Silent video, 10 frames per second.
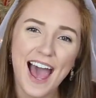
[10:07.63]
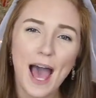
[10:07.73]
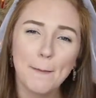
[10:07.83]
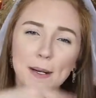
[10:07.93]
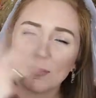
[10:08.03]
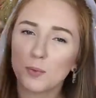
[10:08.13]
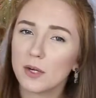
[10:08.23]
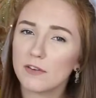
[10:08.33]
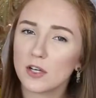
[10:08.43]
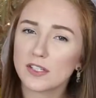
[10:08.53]
I put up
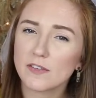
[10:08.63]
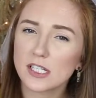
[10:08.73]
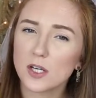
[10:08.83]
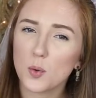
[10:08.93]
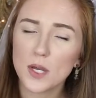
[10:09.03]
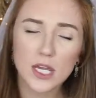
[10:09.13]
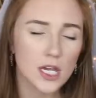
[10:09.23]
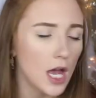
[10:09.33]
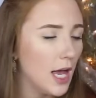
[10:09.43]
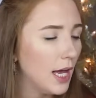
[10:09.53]
three videos every single
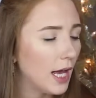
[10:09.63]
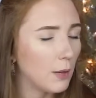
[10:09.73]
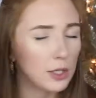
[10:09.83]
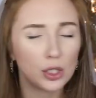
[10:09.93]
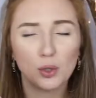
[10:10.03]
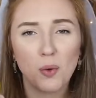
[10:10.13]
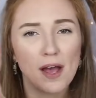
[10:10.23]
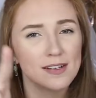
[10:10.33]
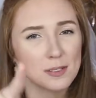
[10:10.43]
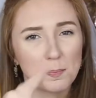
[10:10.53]
week and I want
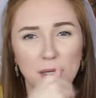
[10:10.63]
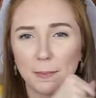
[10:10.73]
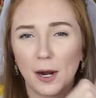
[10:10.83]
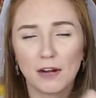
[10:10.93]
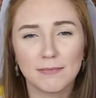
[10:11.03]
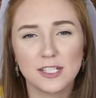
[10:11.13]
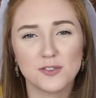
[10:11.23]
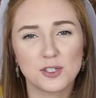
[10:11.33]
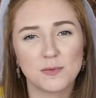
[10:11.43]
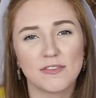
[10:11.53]
you to be a part of my
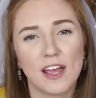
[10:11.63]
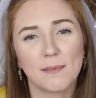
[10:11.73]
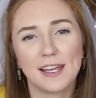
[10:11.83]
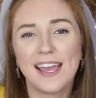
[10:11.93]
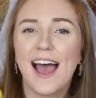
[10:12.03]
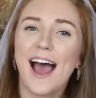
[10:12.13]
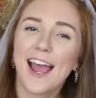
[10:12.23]
YouTube family.